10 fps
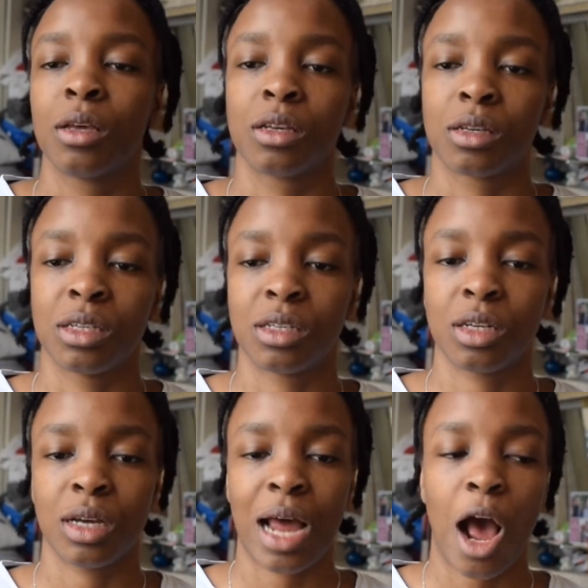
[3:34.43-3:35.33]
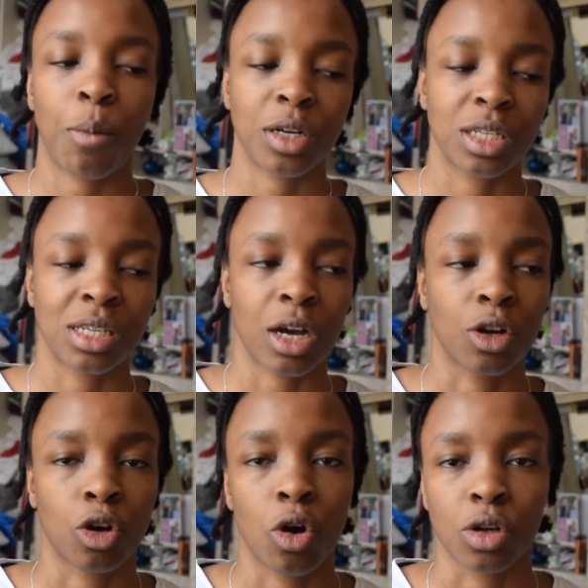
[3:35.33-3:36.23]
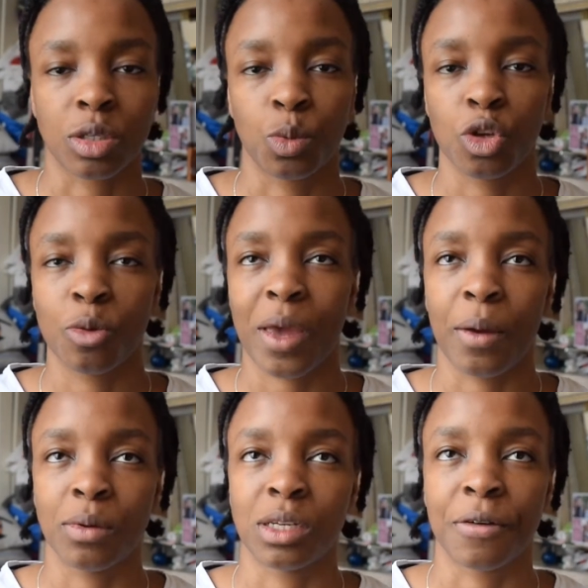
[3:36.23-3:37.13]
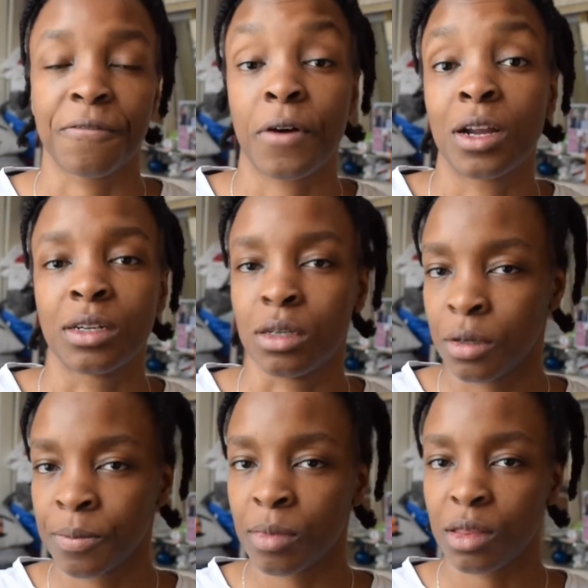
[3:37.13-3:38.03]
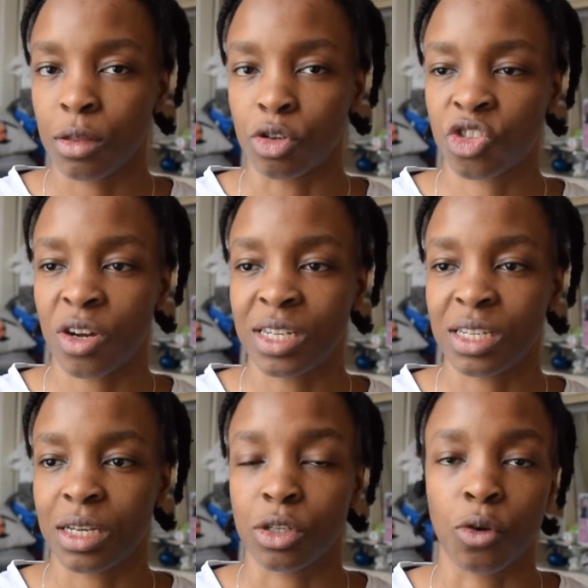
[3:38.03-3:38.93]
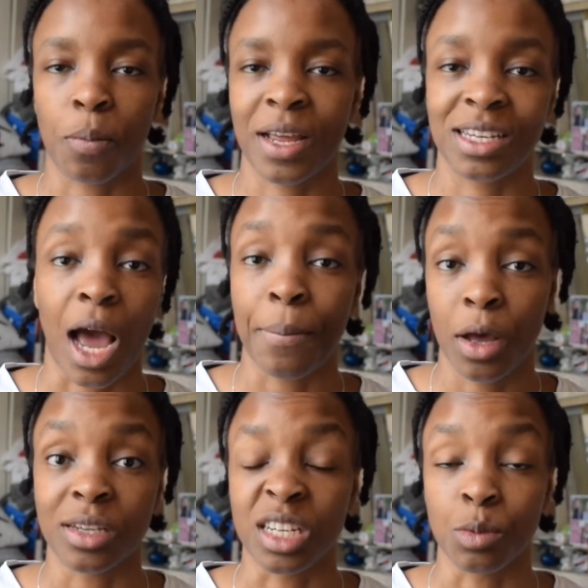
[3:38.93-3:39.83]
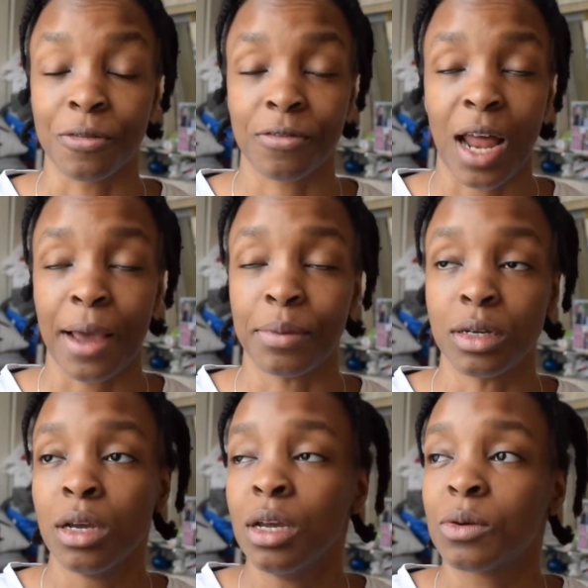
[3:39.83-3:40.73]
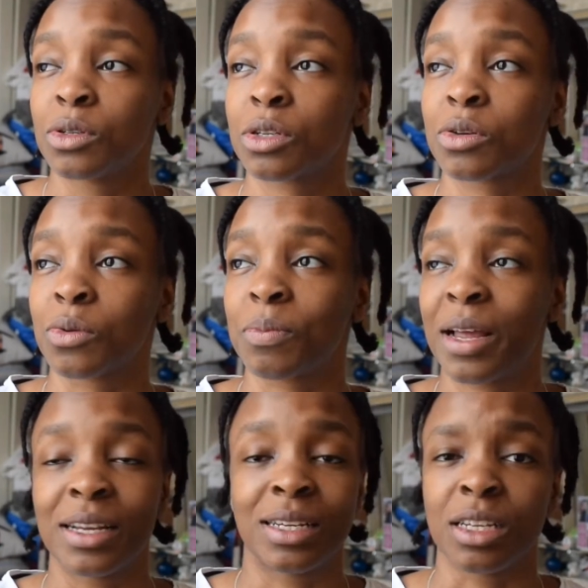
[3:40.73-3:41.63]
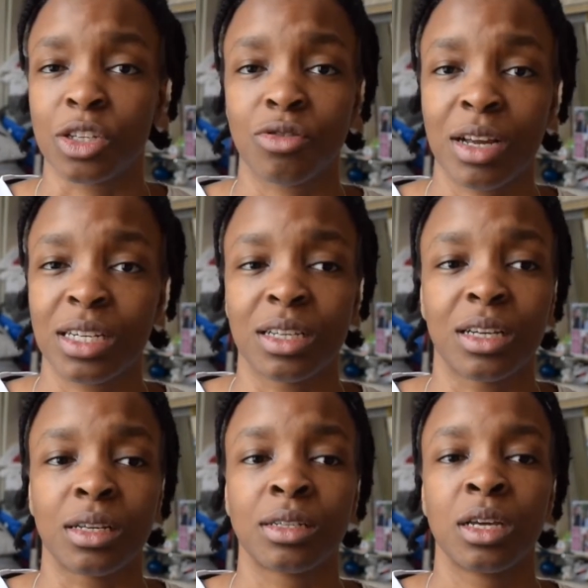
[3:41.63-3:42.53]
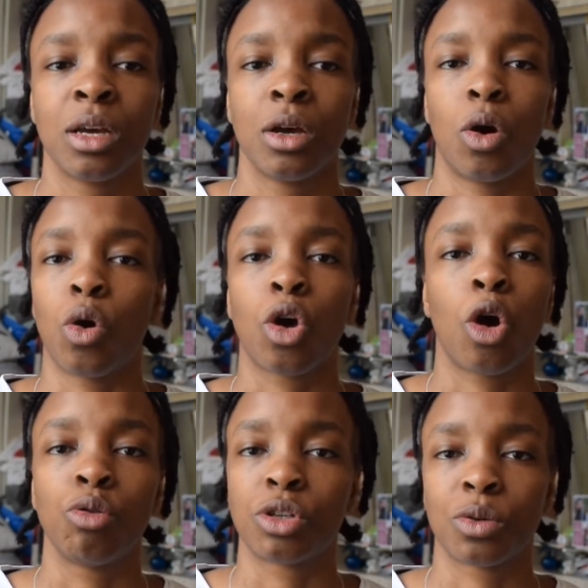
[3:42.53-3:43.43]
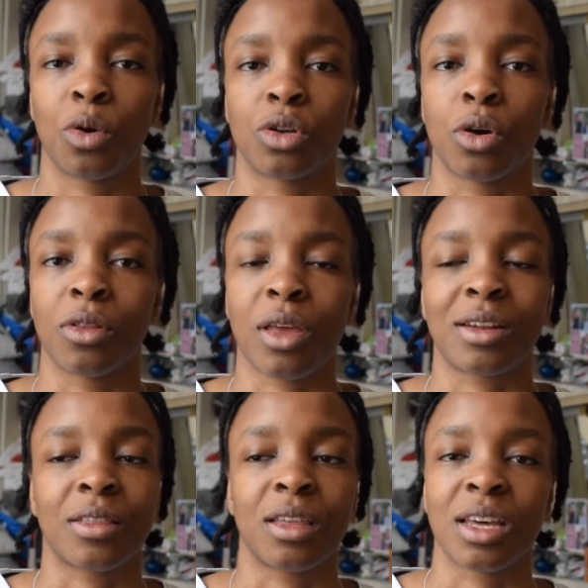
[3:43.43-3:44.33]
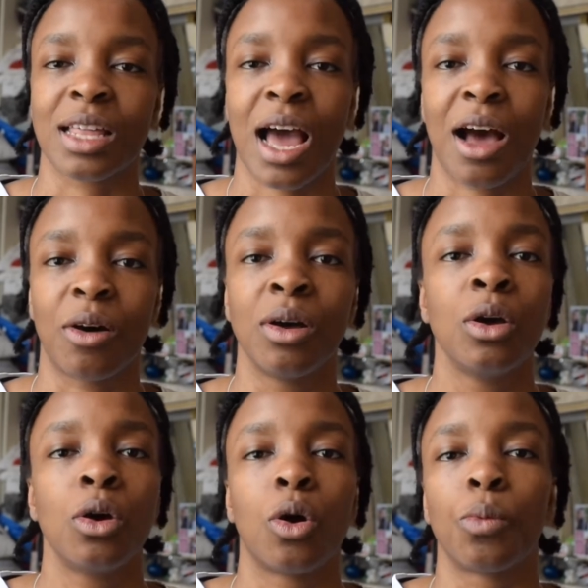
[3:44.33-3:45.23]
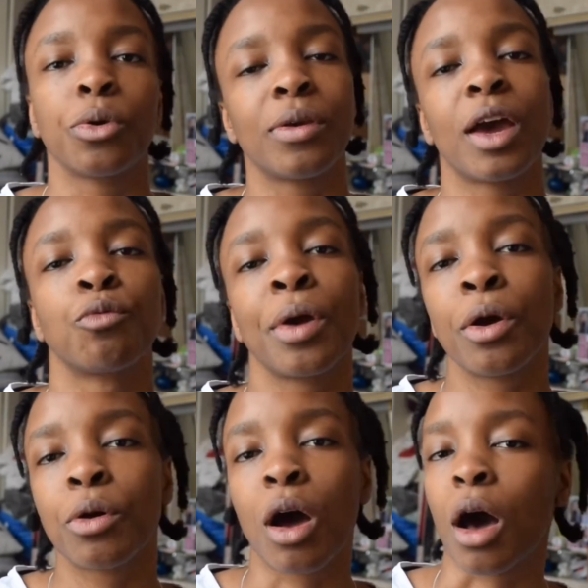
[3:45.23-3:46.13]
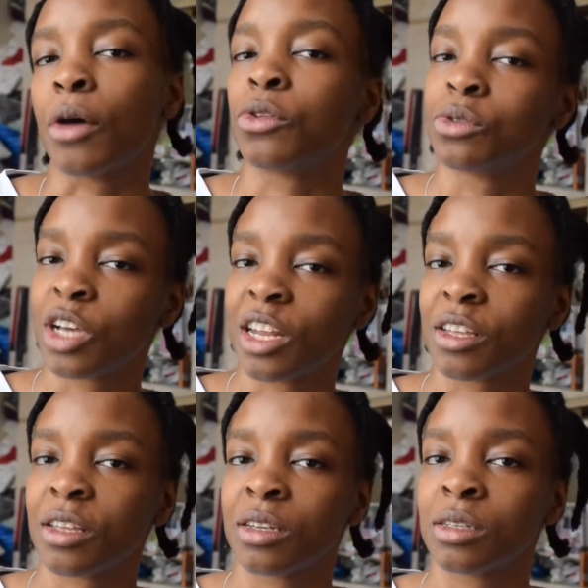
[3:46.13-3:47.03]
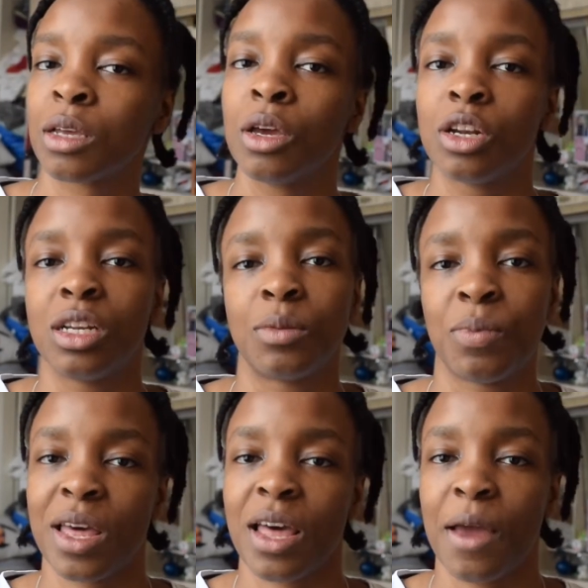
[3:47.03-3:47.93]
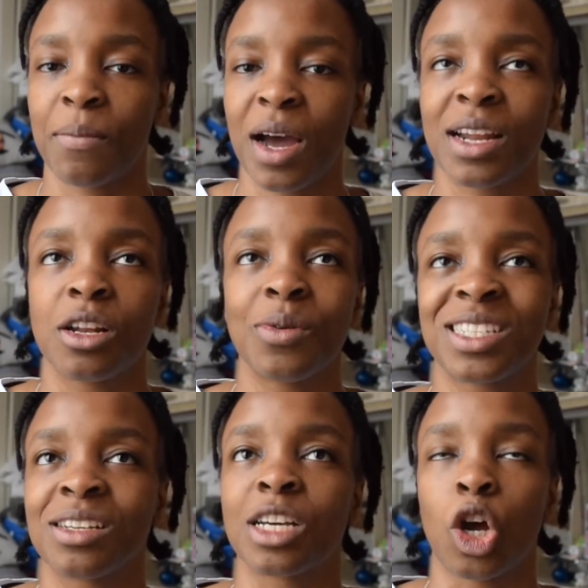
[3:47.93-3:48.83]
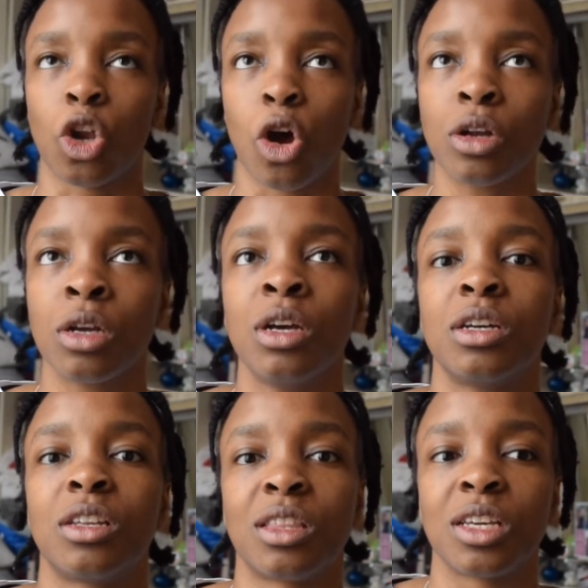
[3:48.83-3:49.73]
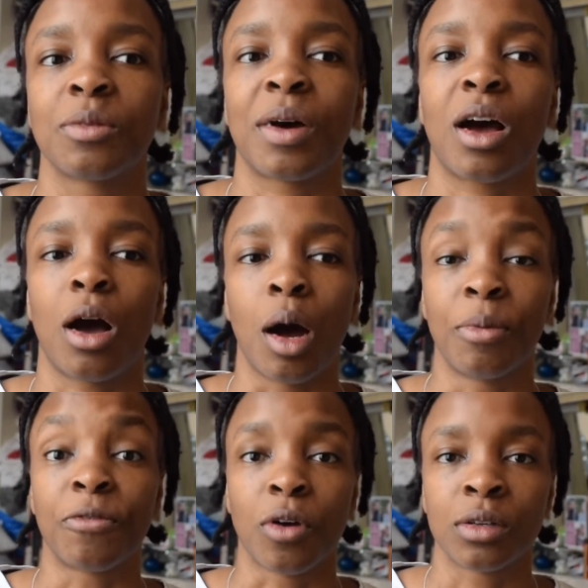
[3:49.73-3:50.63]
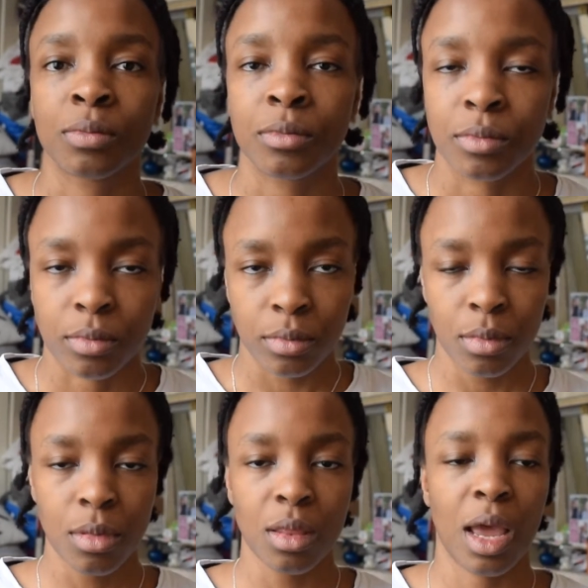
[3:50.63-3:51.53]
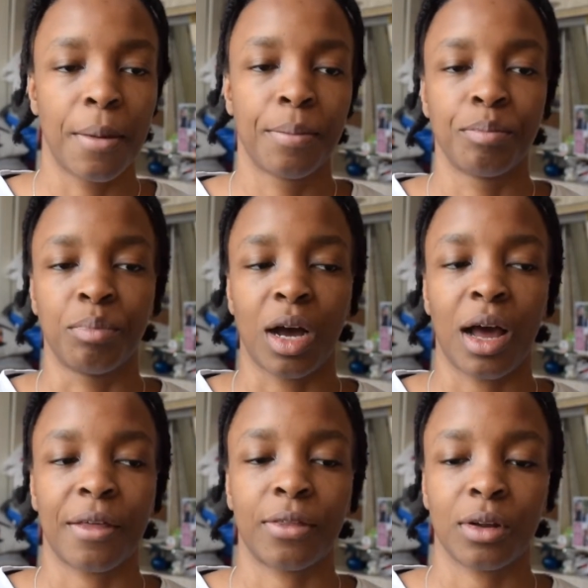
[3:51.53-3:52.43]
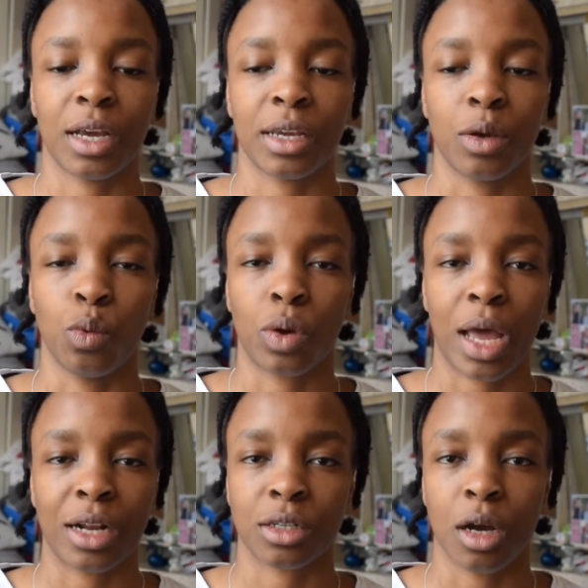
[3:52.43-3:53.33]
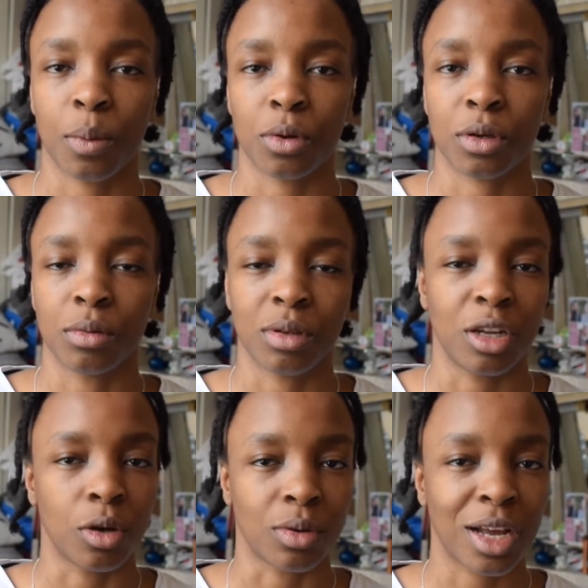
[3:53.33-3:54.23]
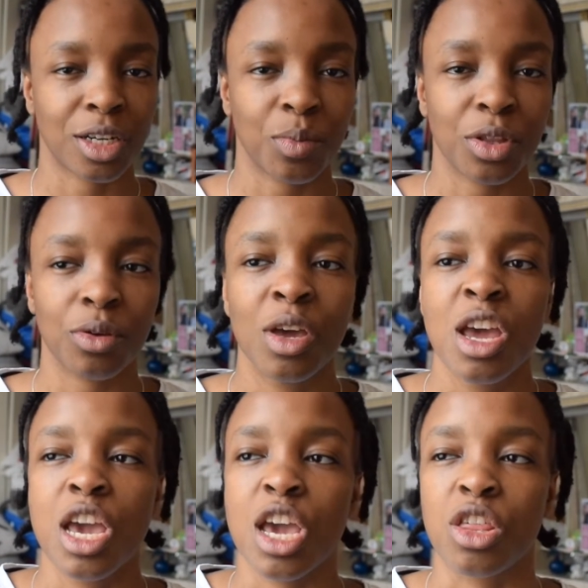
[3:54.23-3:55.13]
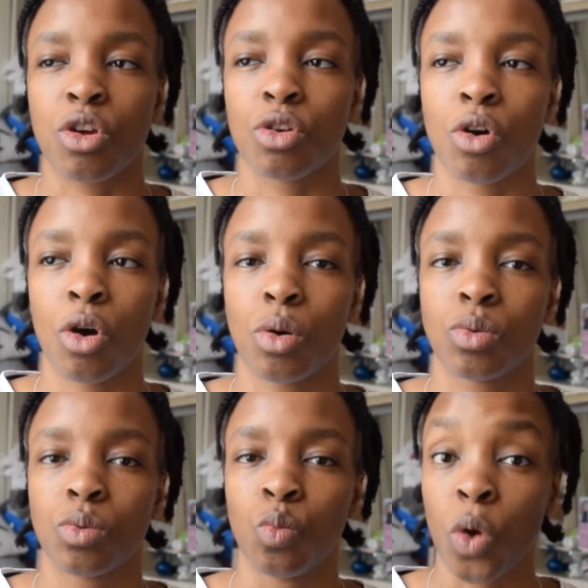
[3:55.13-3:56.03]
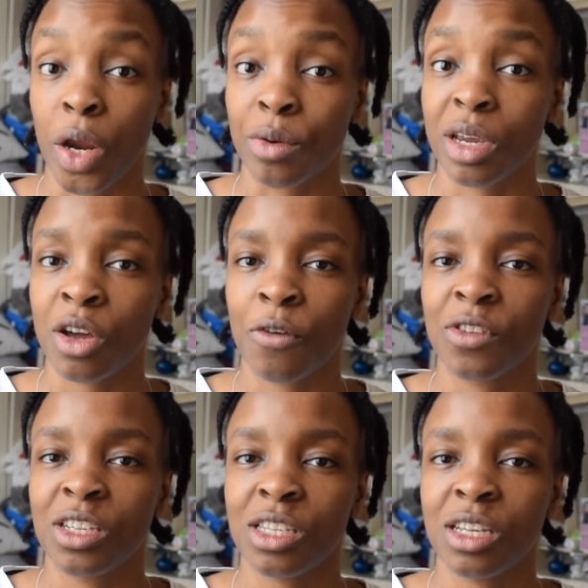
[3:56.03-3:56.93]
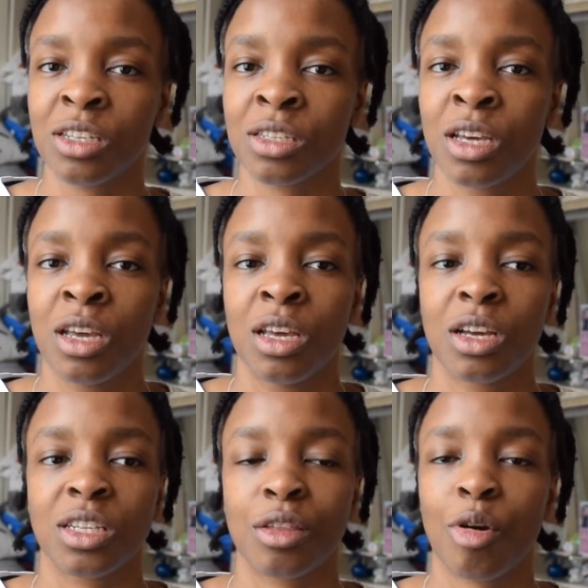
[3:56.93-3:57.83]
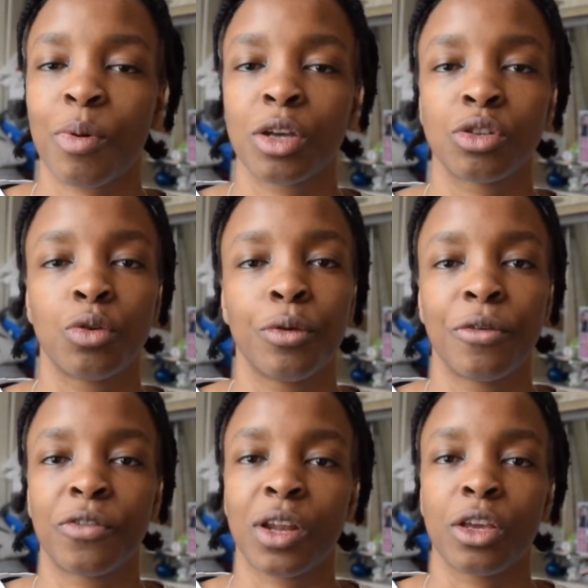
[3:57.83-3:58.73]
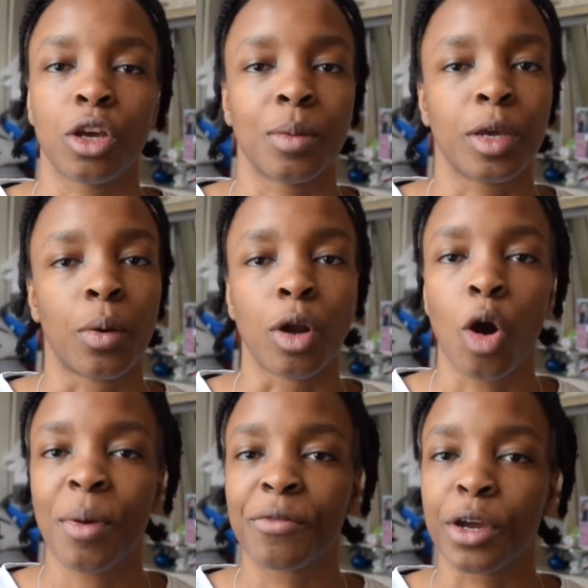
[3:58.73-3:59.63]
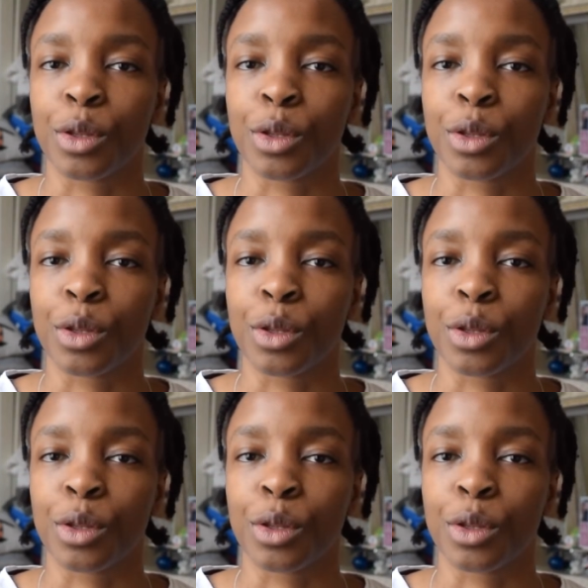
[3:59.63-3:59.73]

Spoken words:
consider how much is that going to cost. Will you be able to fund those train tickets or plane? I personally would fly, but what's it called? Plane tickets, train tickets, or coach or whatnot. You have to figure that out. Or will you get a rail card? Those kind of things. You need to bear that in mind. I know it sounds like a lot to think about up front, but I feel like it will catch up with you if you're not wary of these things. Because if you're a person who you feel like you're going to be going home every other